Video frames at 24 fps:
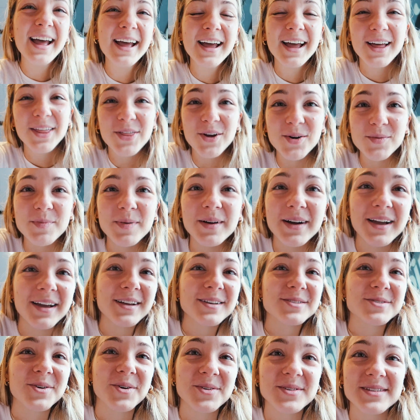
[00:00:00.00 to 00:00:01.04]
hang on. They're
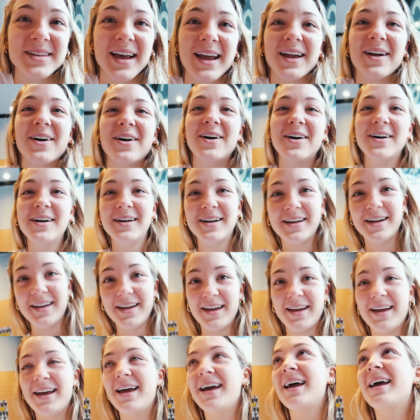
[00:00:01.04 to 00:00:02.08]
booking Soul Cycle.